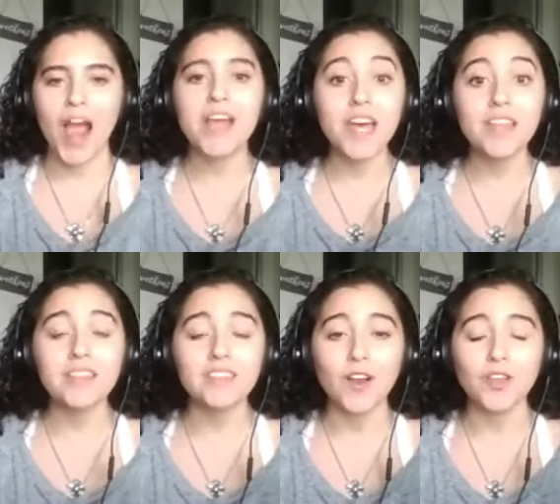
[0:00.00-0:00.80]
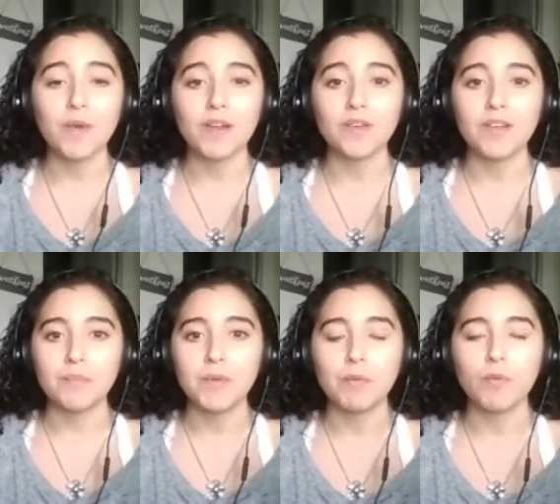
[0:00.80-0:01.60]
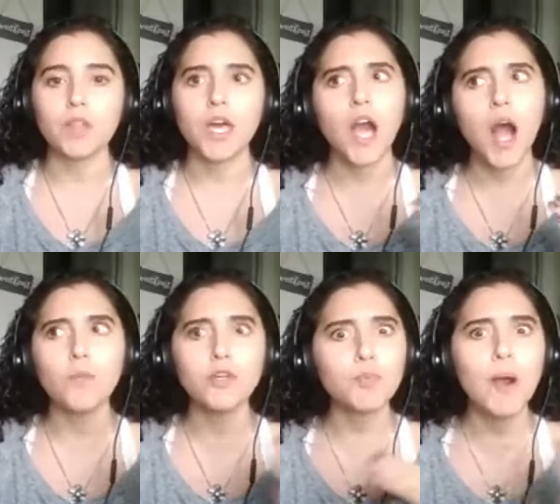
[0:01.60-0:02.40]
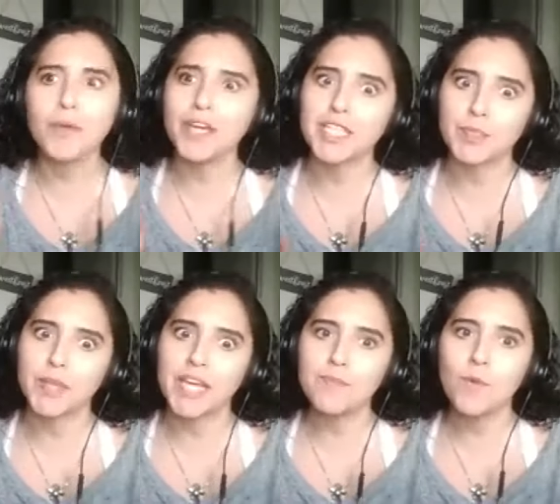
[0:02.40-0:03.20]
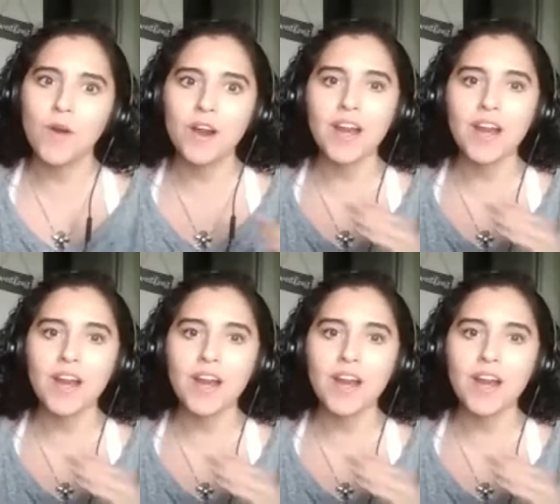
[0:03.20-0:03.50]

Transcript: And then the documentary people were like, um, we should probably explain more.